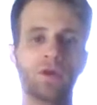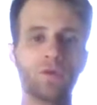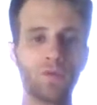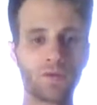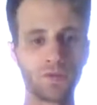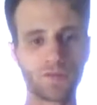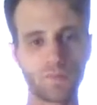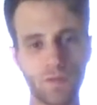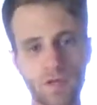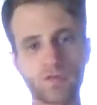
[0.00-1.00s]
with your
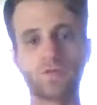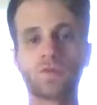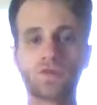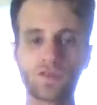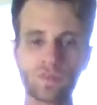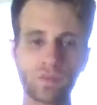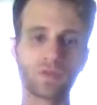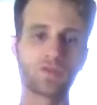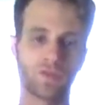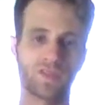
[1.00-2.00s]

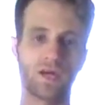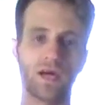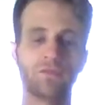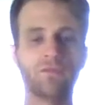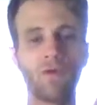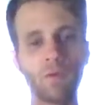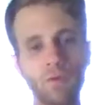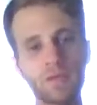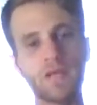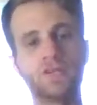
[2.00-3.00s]
spiritual side. Form a
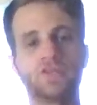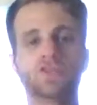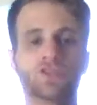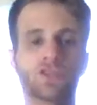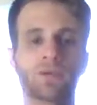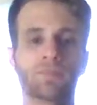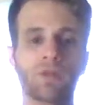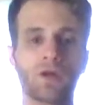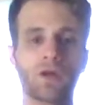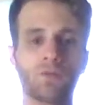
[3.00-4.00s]
relationship
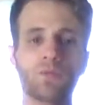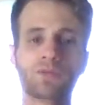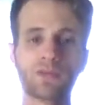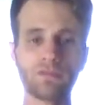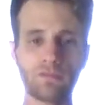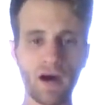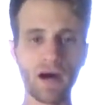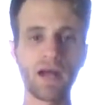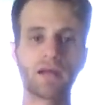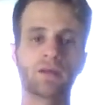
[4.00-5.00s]
with the
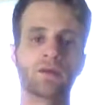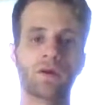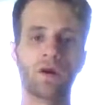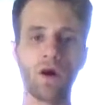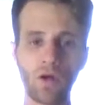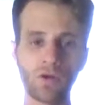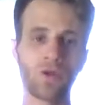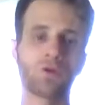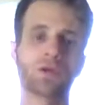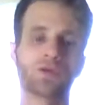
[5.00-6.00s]
divine,
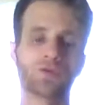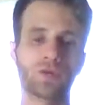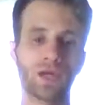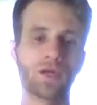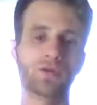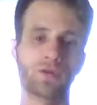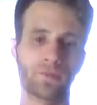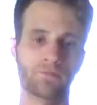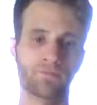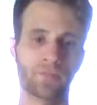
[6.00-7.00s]
all-knowing creator
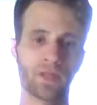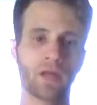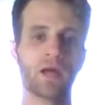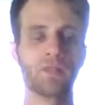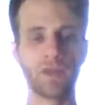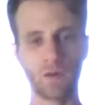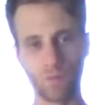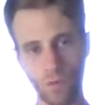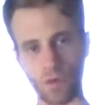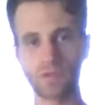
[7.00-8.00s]

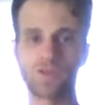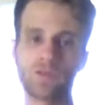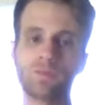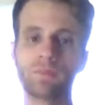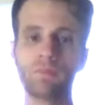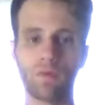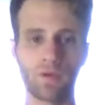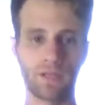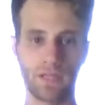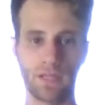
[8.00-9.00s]
that wants you to be born
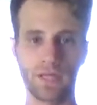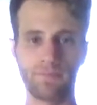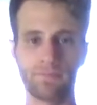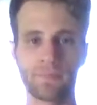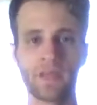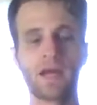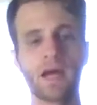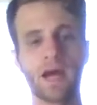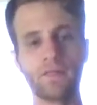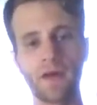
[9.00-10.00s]
again
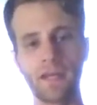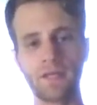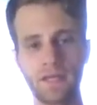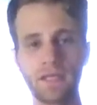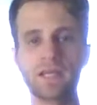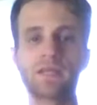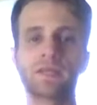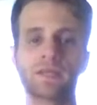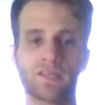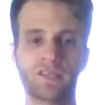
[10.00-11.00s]
and that
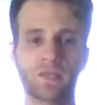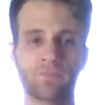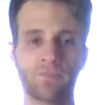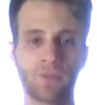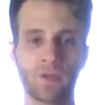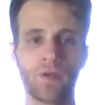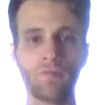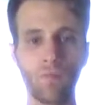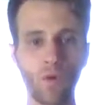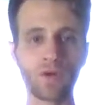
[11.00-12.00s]
needs
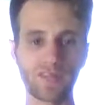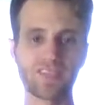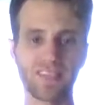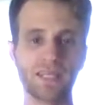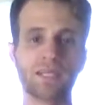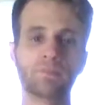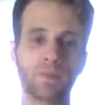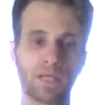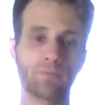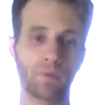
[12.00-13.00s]
more Essene
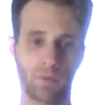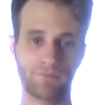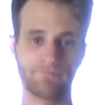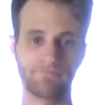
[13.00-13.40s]
people.